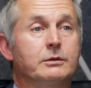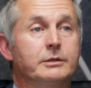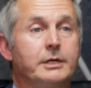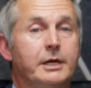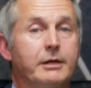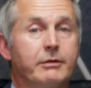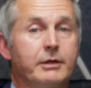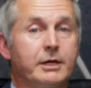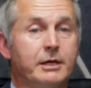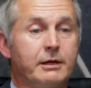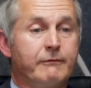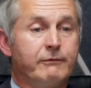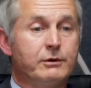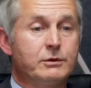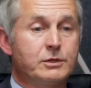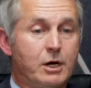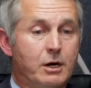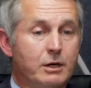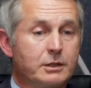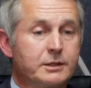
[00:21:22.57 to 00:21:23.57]
And I think if you
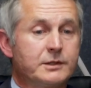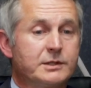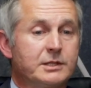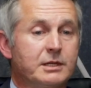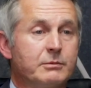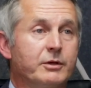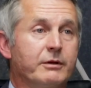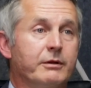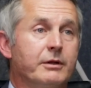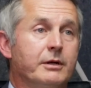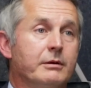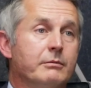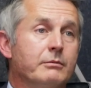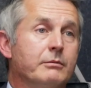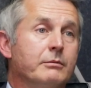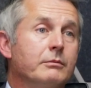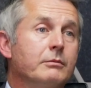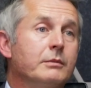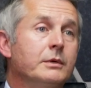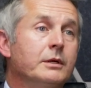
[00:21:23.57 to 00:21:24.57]
talk to some of
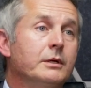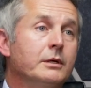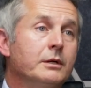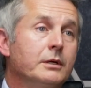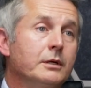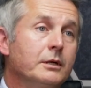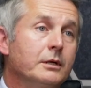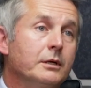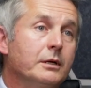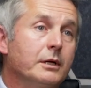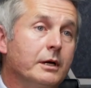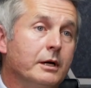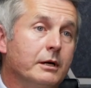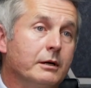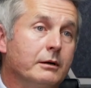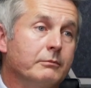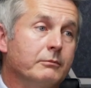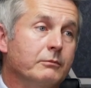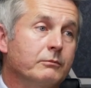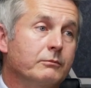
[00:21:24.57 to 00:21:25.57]
them,
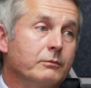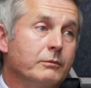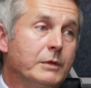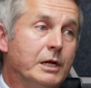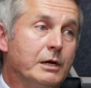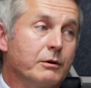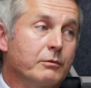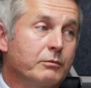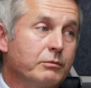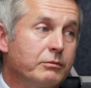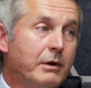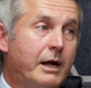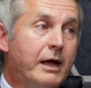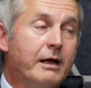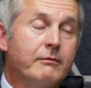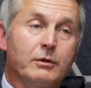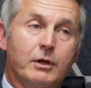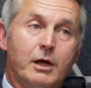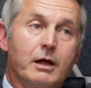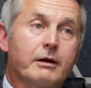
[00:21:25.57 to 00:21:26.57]
I
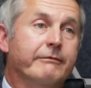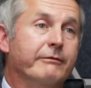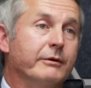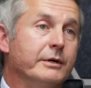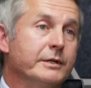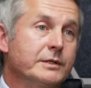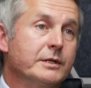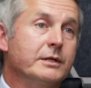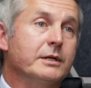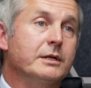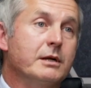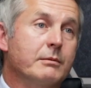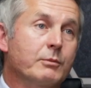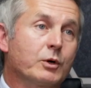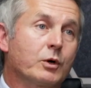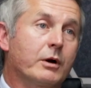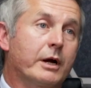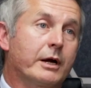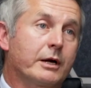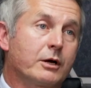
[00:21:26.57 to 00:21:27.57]
have a lot of friends in the
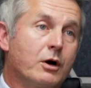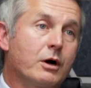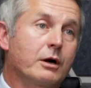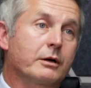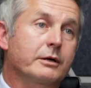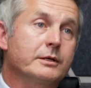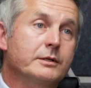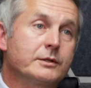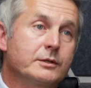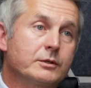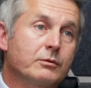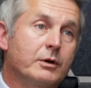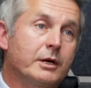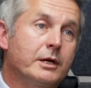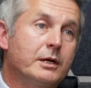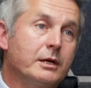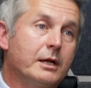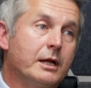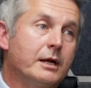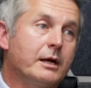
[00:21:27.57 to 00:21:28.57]
Democrat caucus,
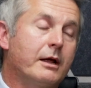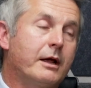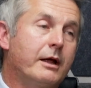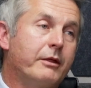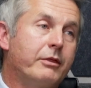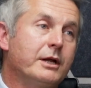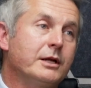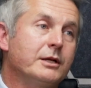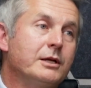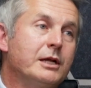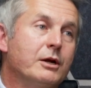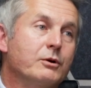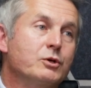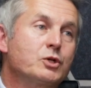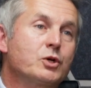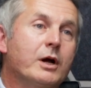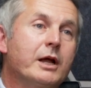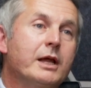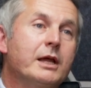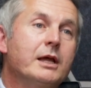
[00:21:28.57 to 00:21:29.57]
right? And I think,
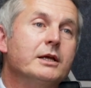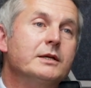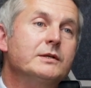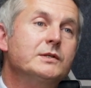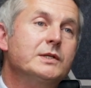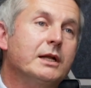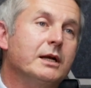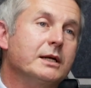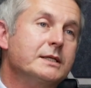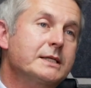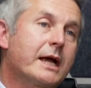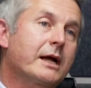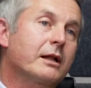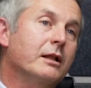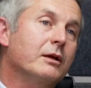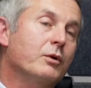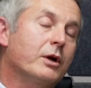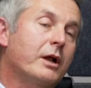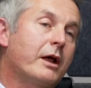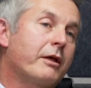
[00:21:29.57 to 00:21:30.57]
Trey said
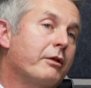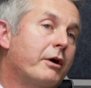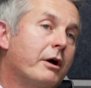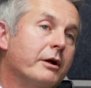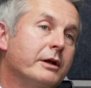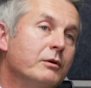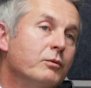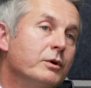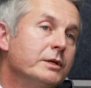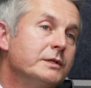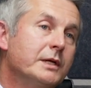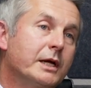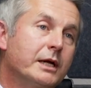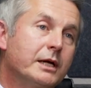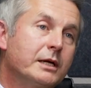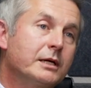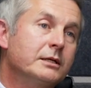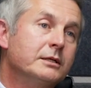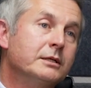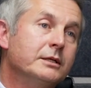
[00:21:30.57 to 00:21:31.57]
exactly what I thought he would
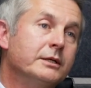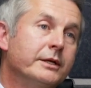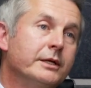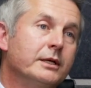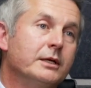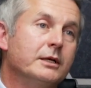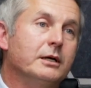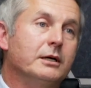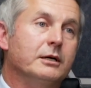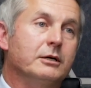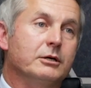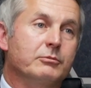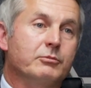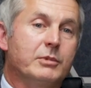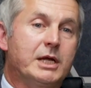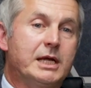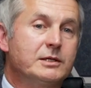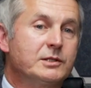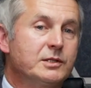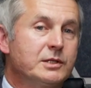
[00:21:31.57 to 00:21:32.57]
say.
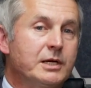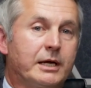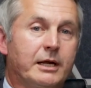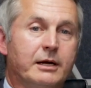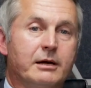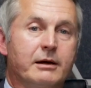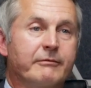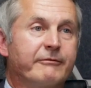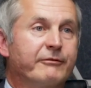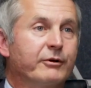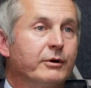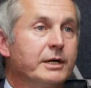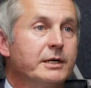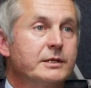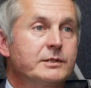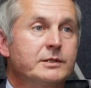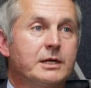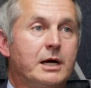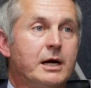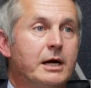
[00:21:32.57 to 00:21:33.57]
He's sticking up for
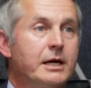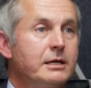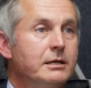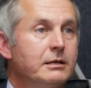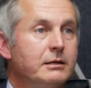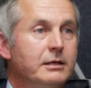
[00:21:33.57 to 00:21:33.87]
his side.